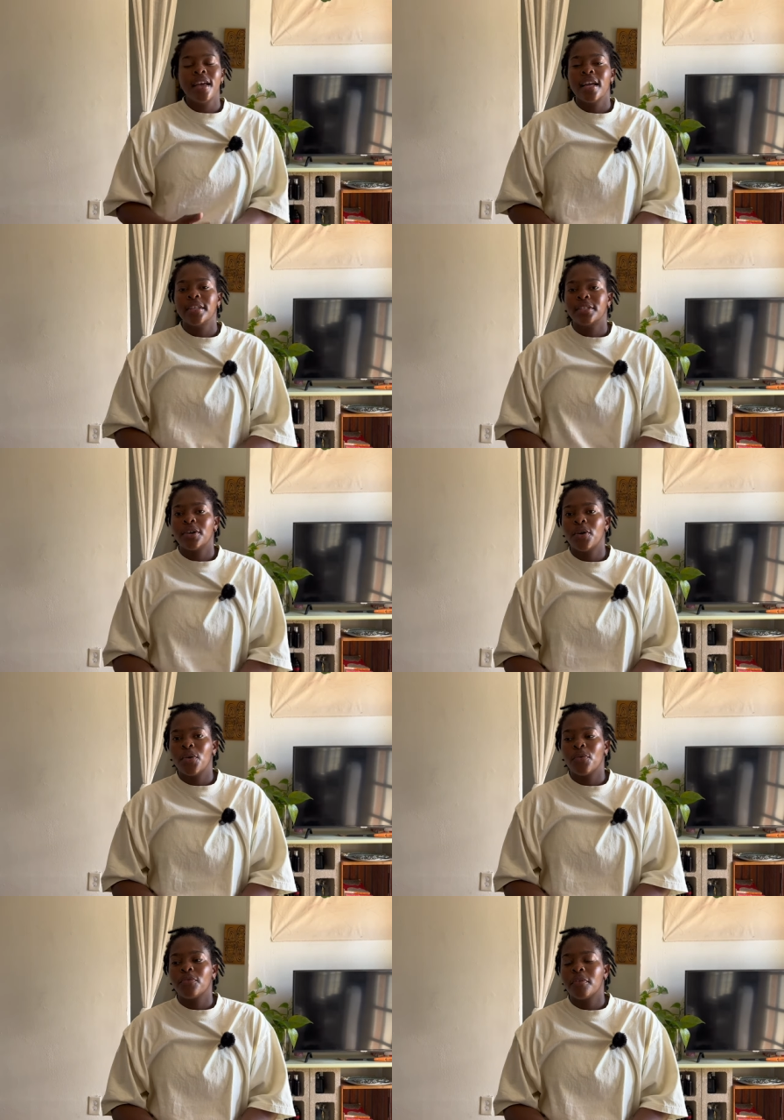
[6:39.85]
And
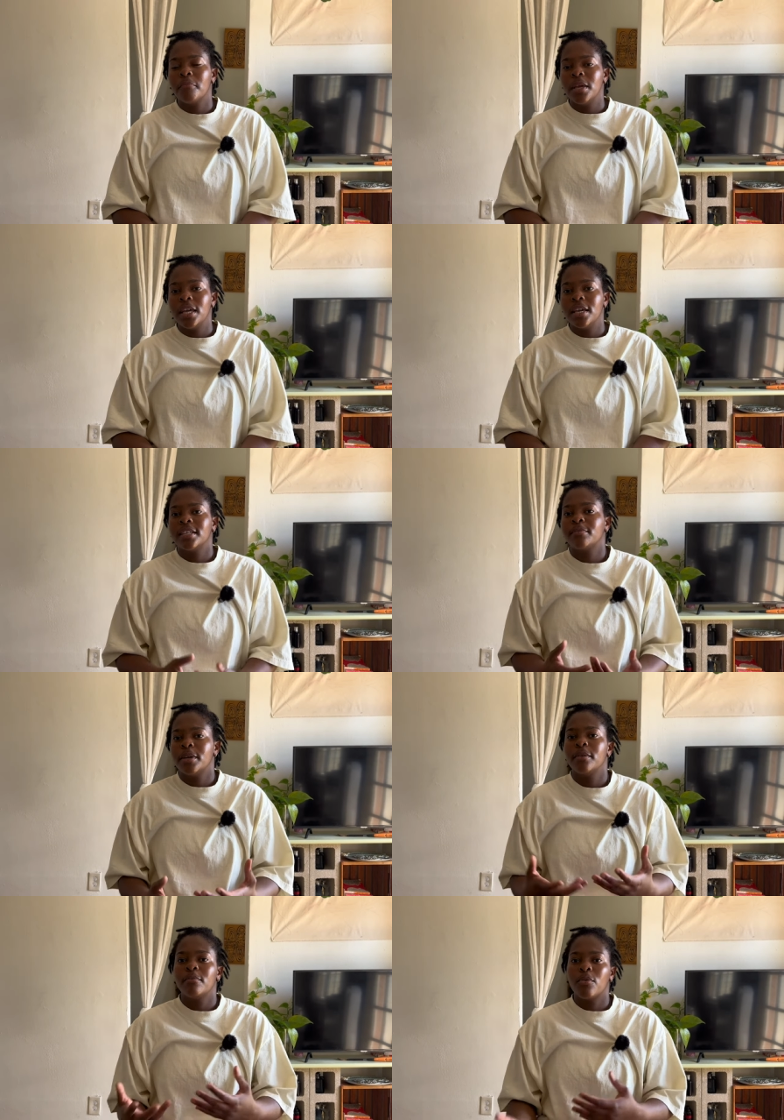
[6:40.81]
so for me, it's
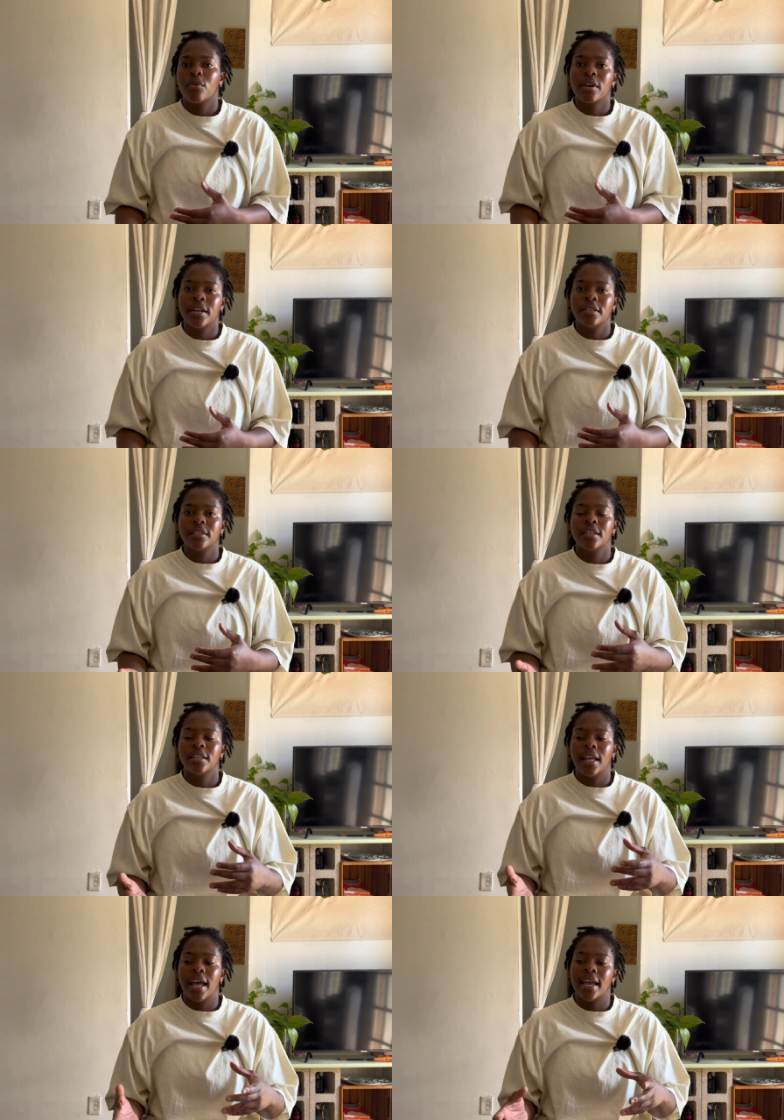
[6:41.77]
been important to
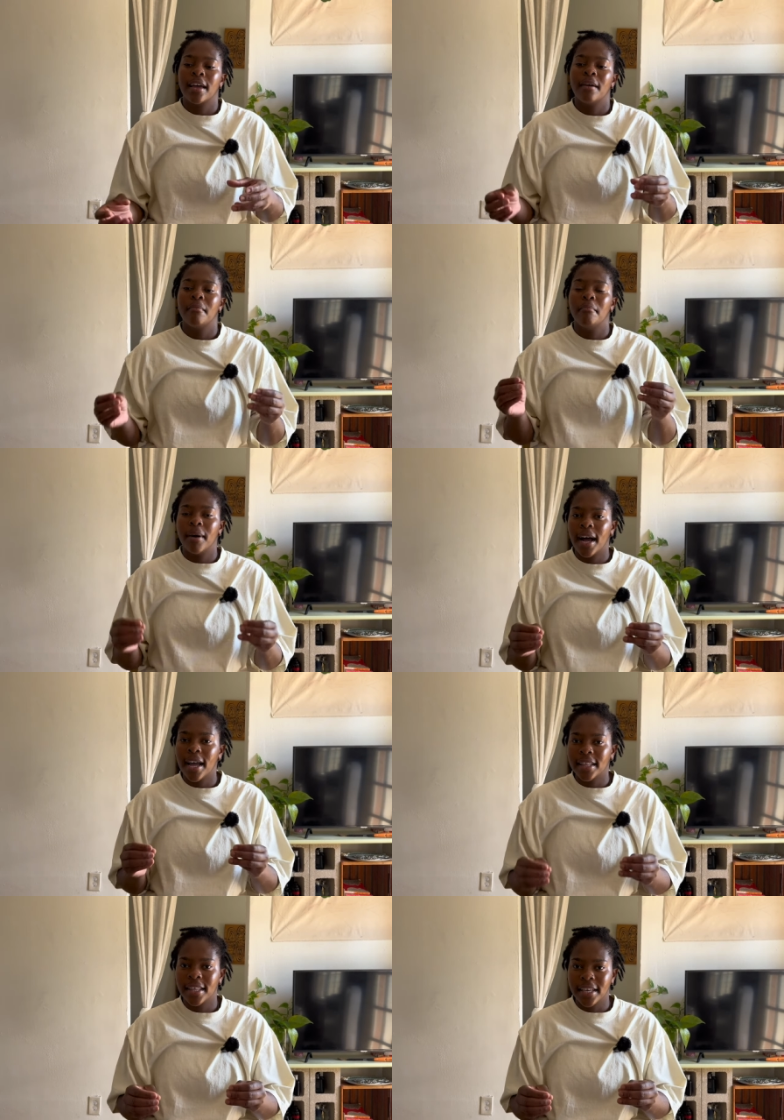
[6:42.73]
like
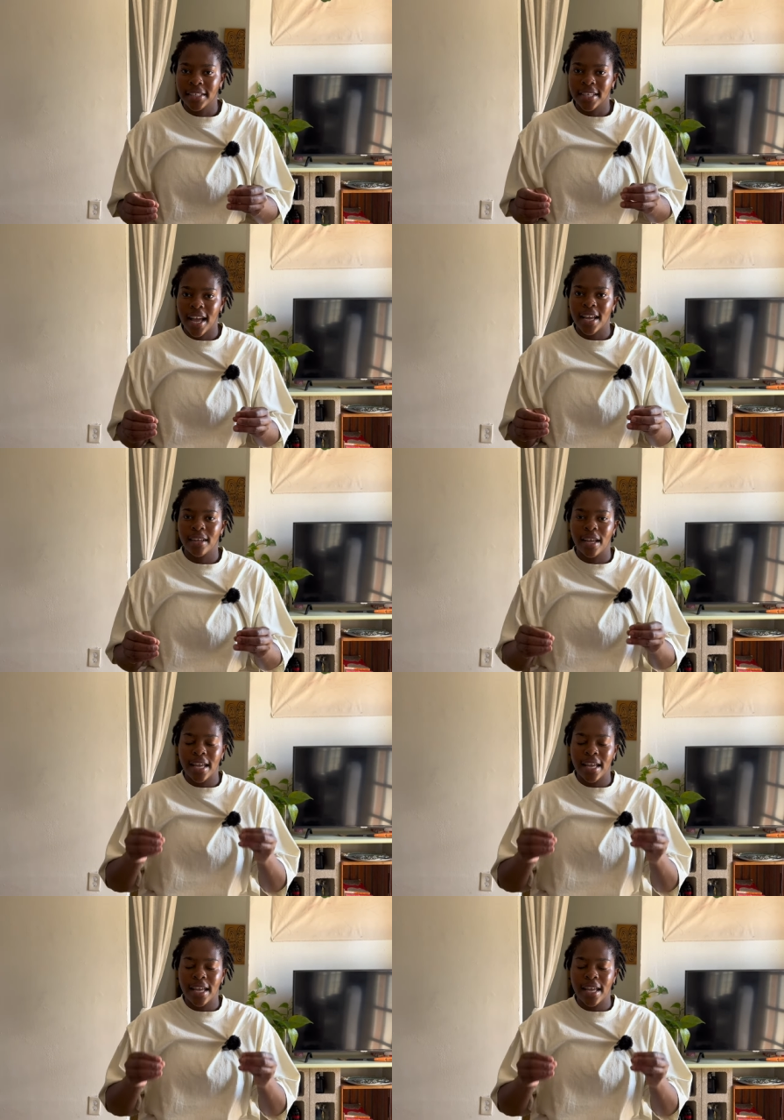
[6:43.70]
buy things that